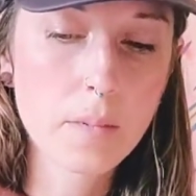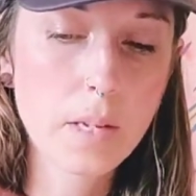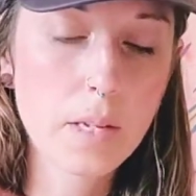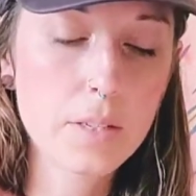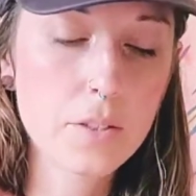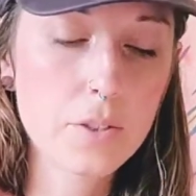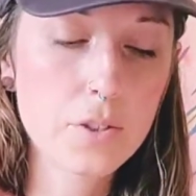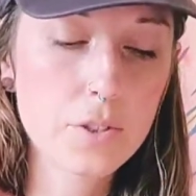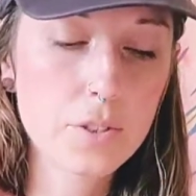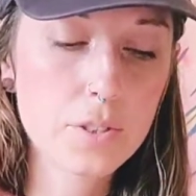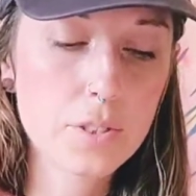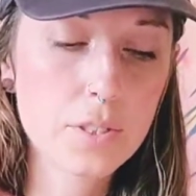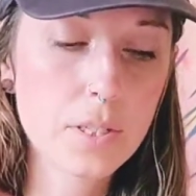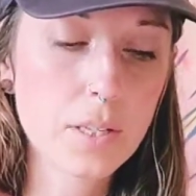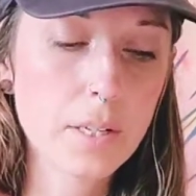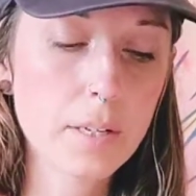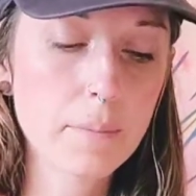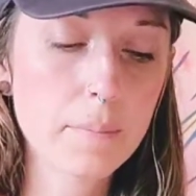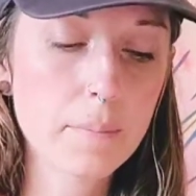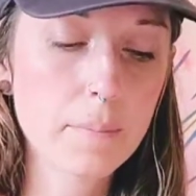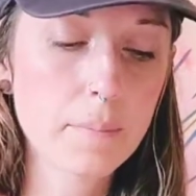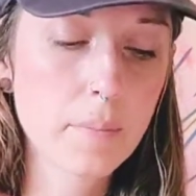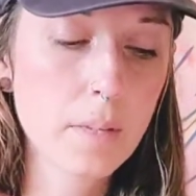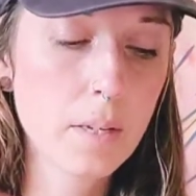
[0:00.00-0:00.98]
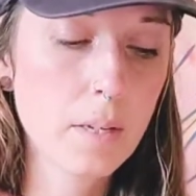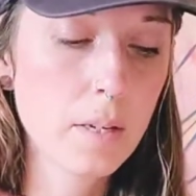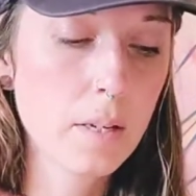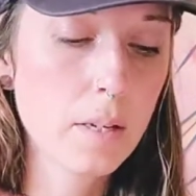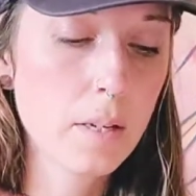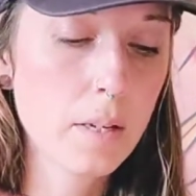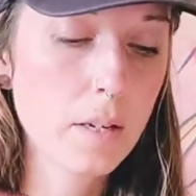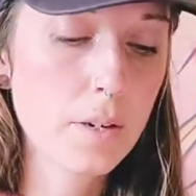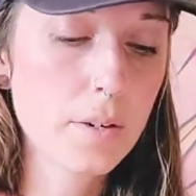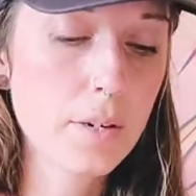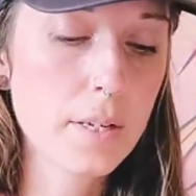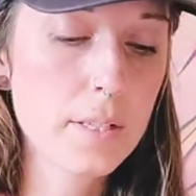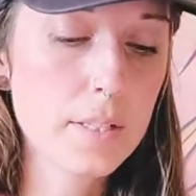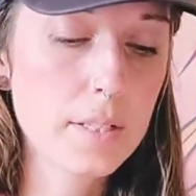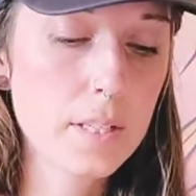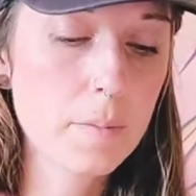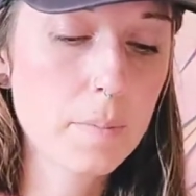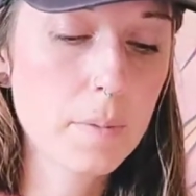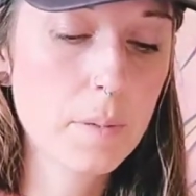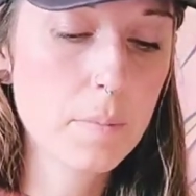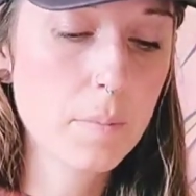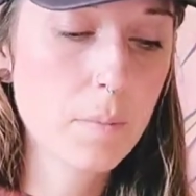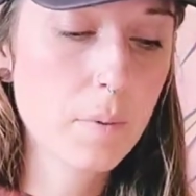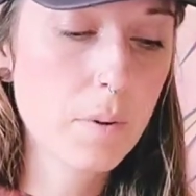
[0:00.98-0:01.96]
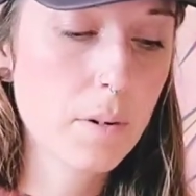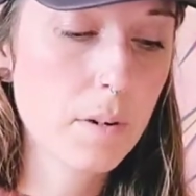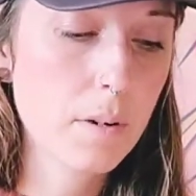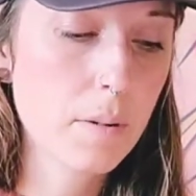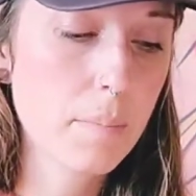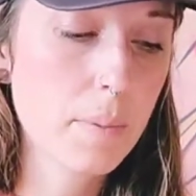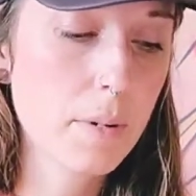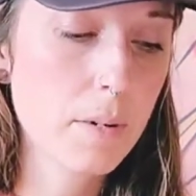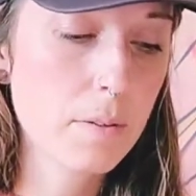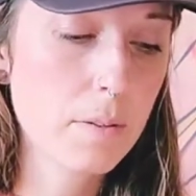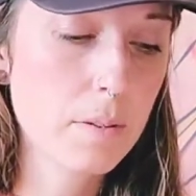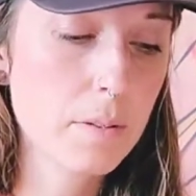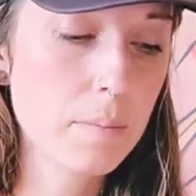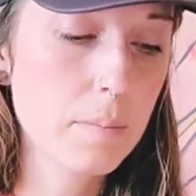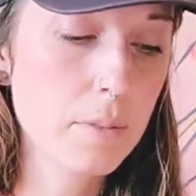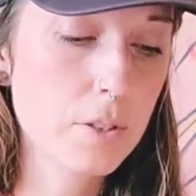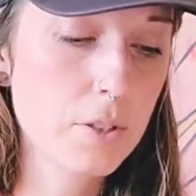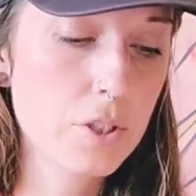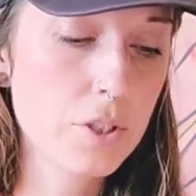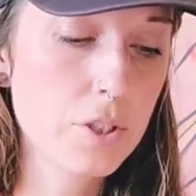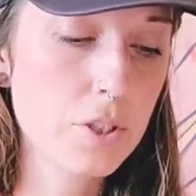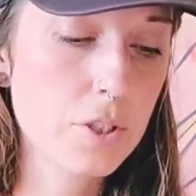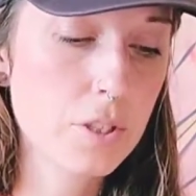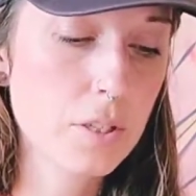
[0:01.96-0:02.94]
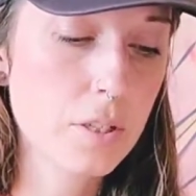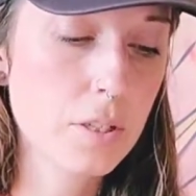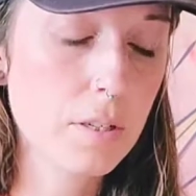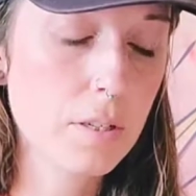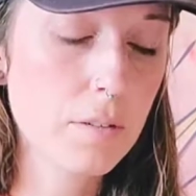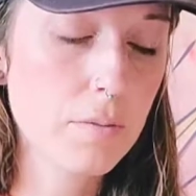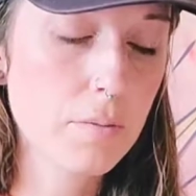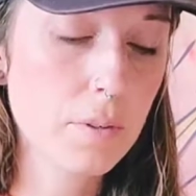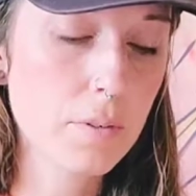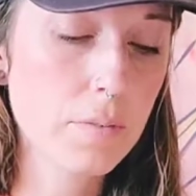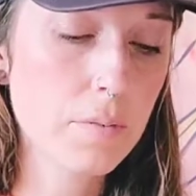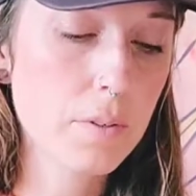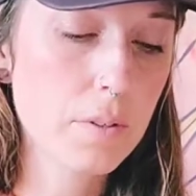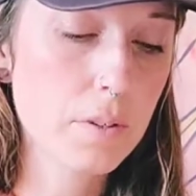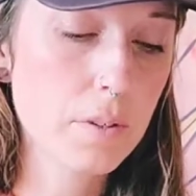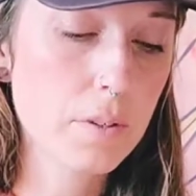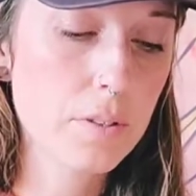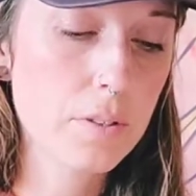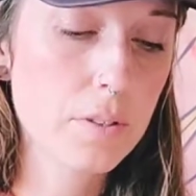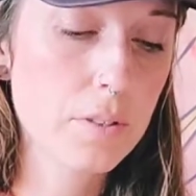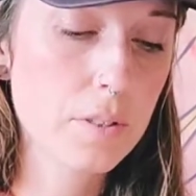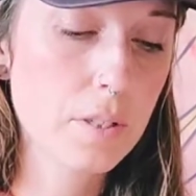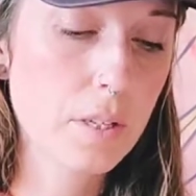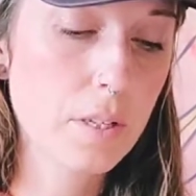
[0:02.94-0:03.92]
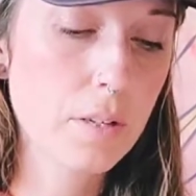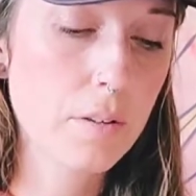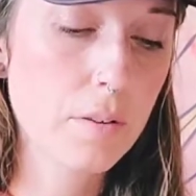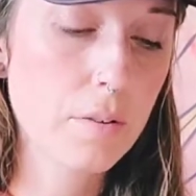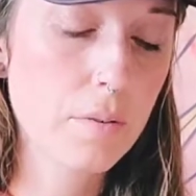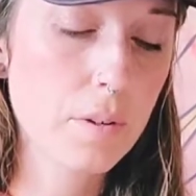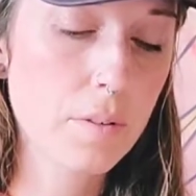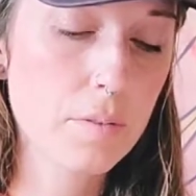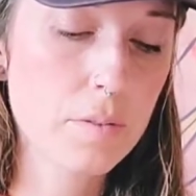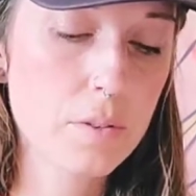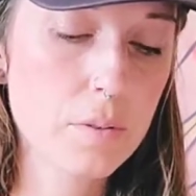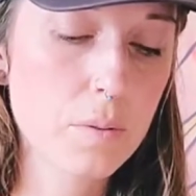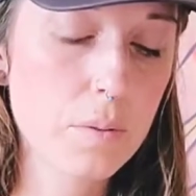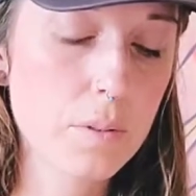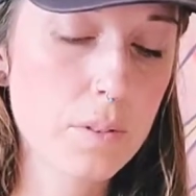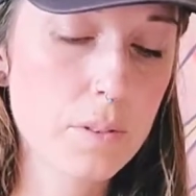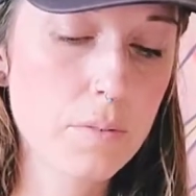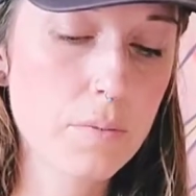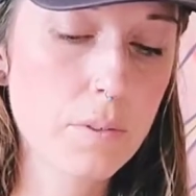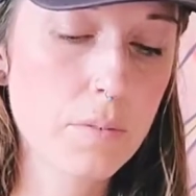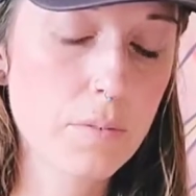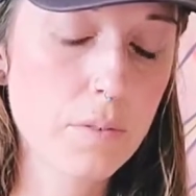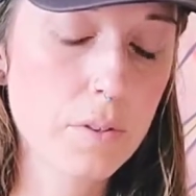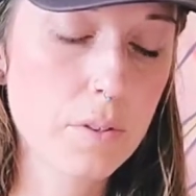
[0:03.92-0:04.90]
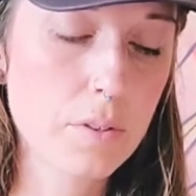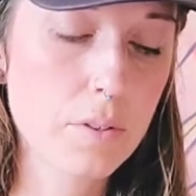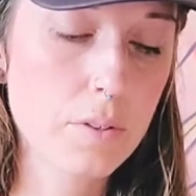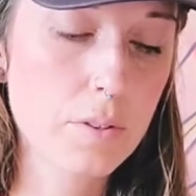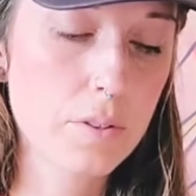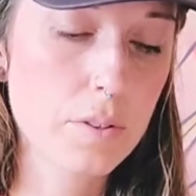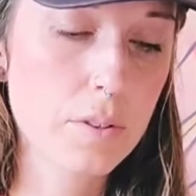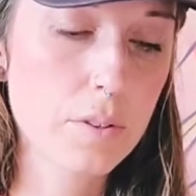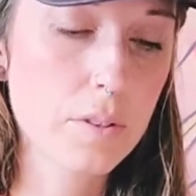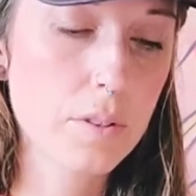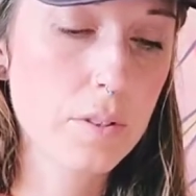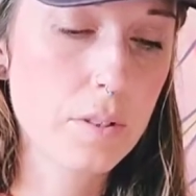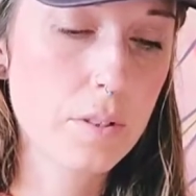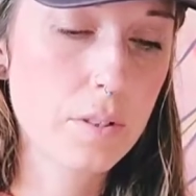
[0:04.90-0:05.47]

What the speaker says: Interesting. All right, tell me more about the Magician in reverse and the Three of Swords in reverse.